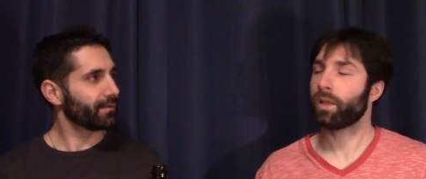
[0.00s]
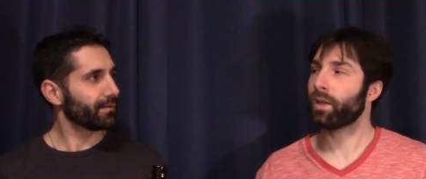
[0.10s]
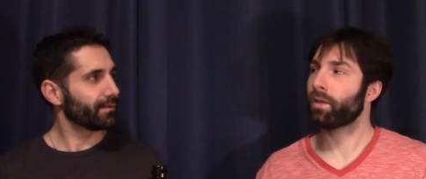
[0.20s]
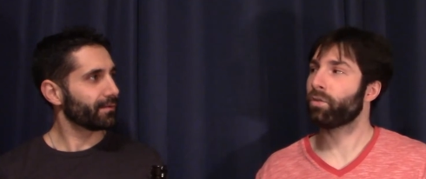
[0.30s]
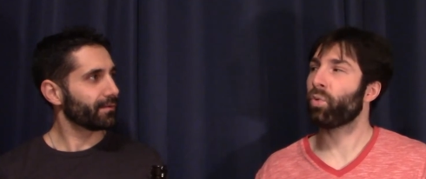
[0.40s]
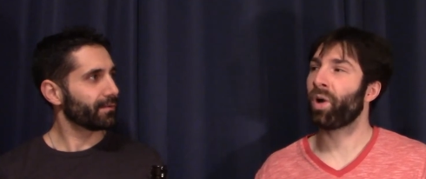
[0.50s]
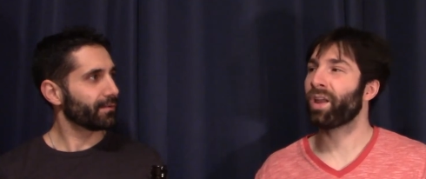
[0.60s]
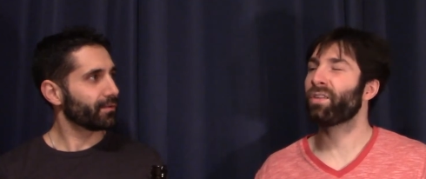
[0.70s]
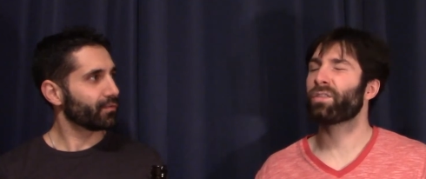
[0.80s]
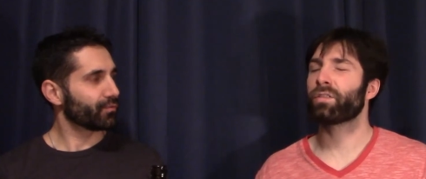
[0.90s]
Speaker 1: did it
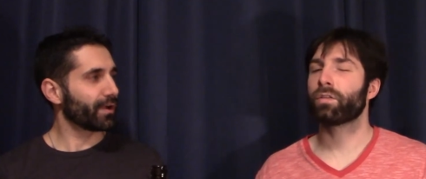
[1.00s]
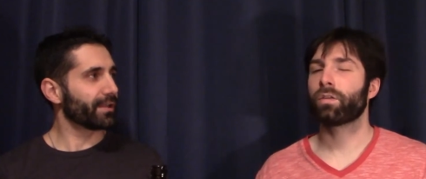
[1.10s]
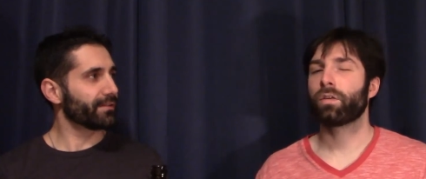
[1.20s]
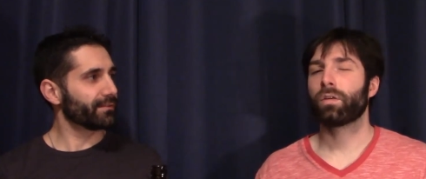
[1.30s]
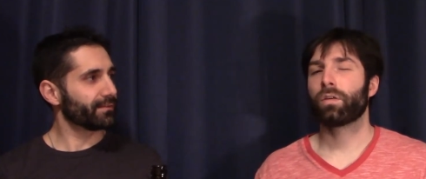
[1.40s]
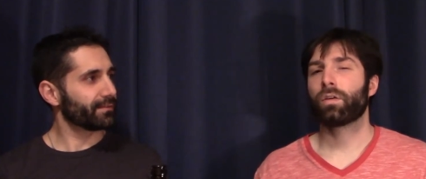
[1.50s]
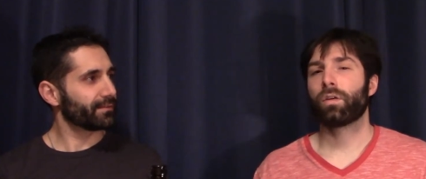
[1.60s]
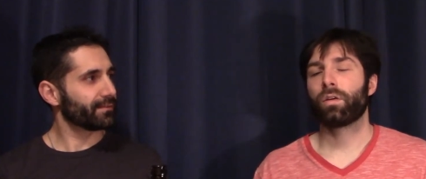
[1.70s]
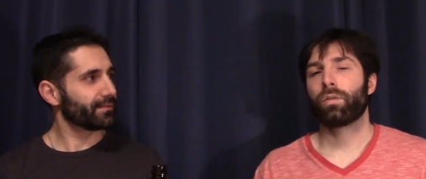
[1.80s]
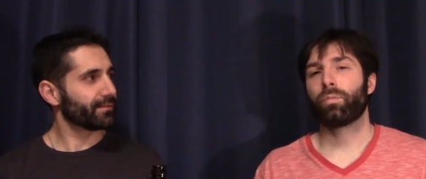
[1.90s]
twice. Right.
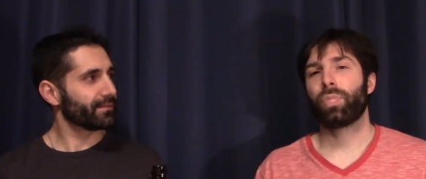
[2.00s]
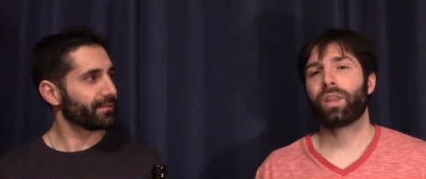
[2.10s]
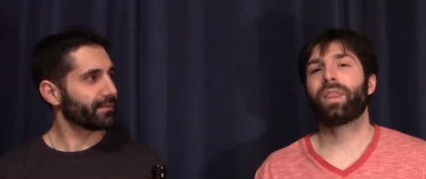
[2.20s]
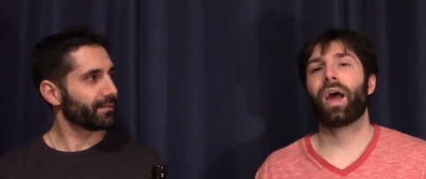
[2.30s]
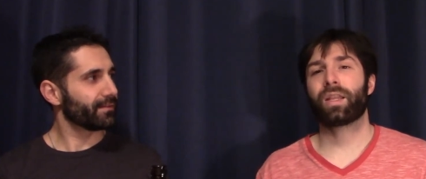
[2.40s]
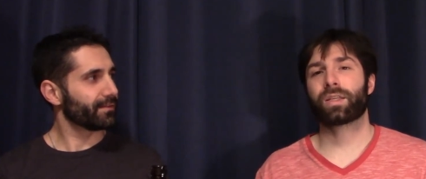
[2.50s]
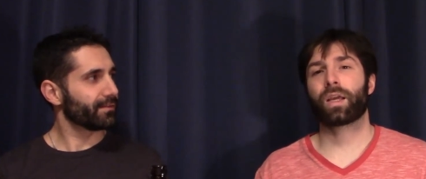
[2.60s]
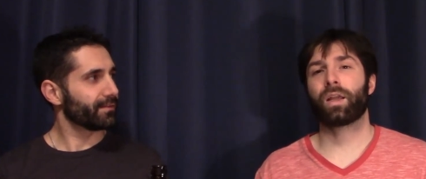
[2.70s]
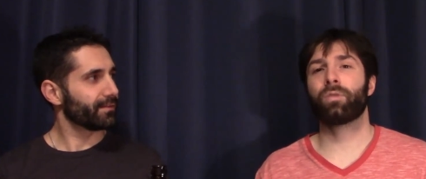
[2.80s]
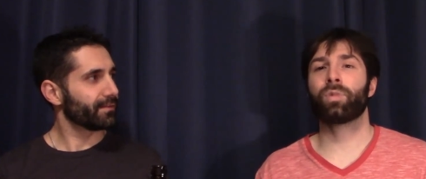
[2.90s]
But that's
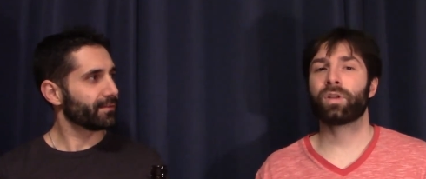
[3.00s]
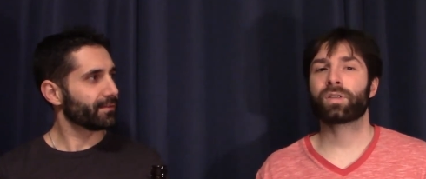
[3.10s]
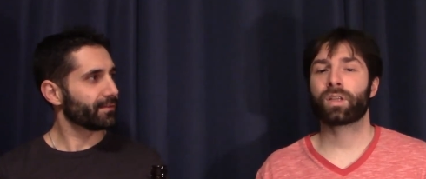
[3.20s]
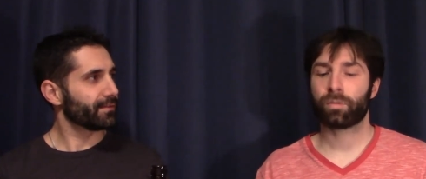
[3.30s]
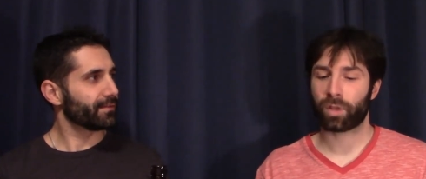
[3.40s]
kind of what it seemed